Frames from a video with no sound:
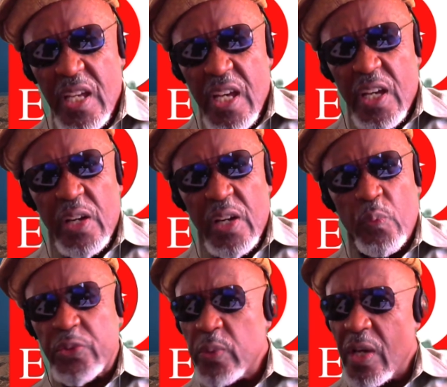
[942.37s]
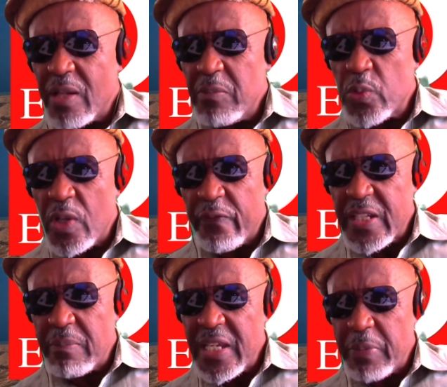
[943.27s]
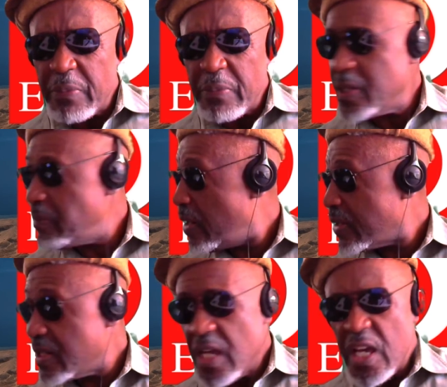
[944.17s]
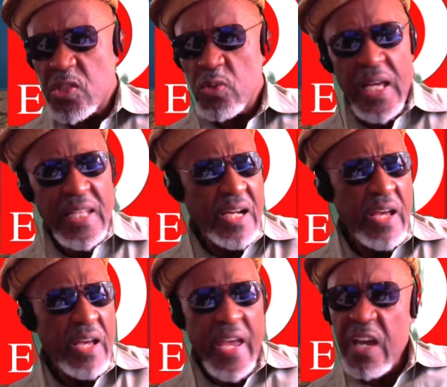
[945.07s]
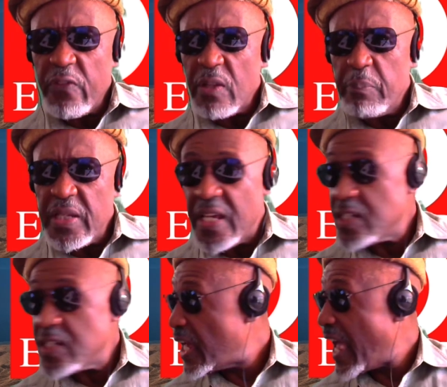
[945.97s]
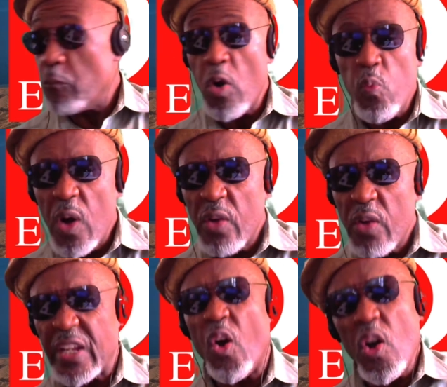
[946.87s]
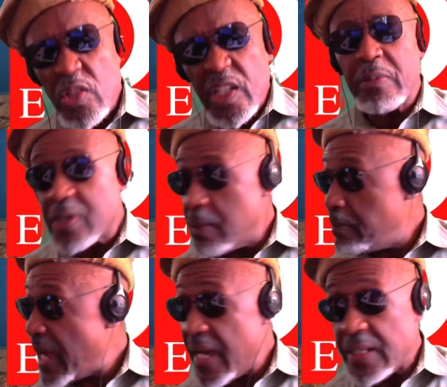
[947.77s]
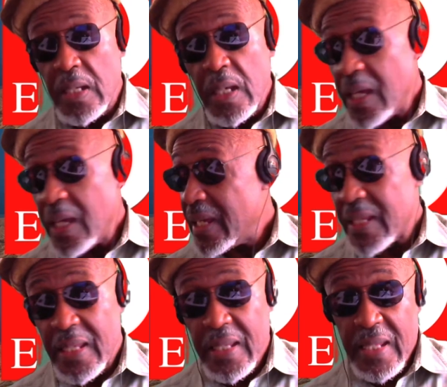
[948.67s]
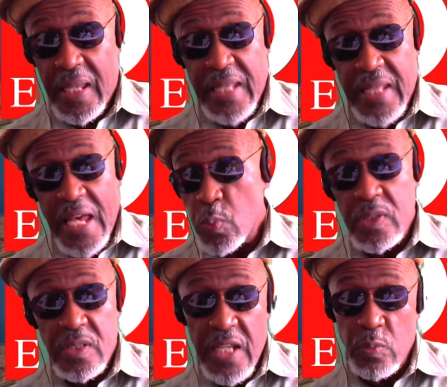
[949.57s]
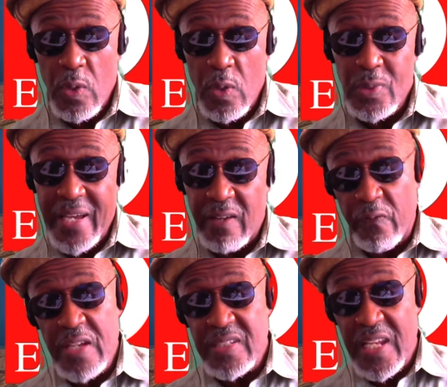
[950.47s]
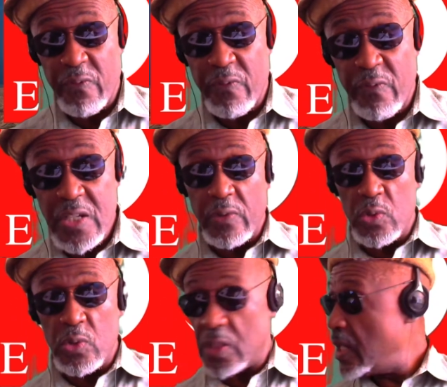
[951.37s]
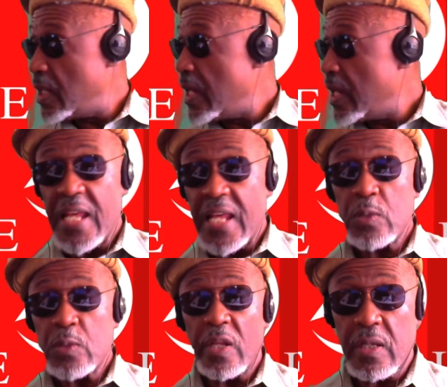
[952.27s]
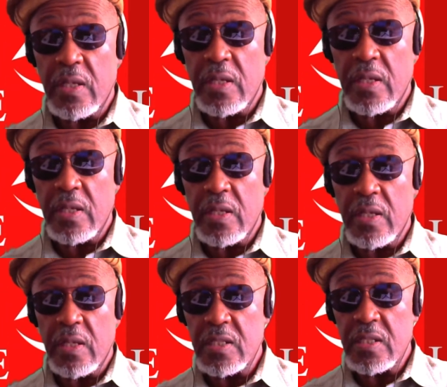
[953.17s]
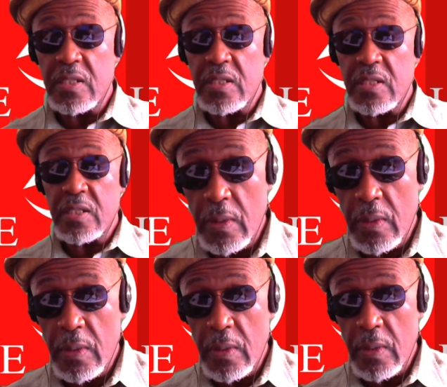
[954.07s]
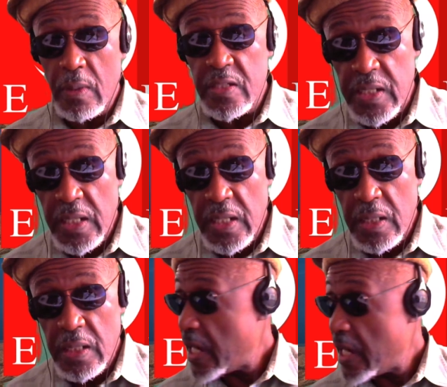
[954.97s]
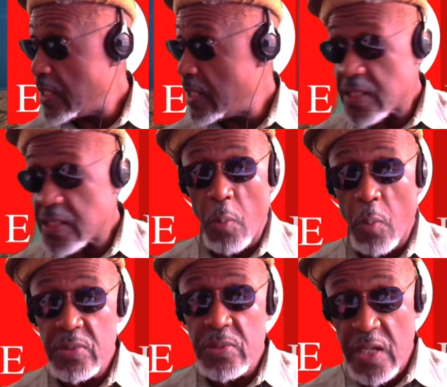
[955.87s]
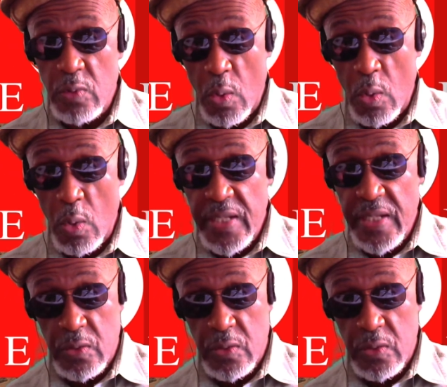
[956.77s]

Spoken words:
350 million people in America. So you got like a handful of billionaires that have more wealth than all those other people combined. That's what it was like in France, and the French Revolution. And that's when we discovered, invented the guillotine, and next thing you know, people's heads was rolling down the street.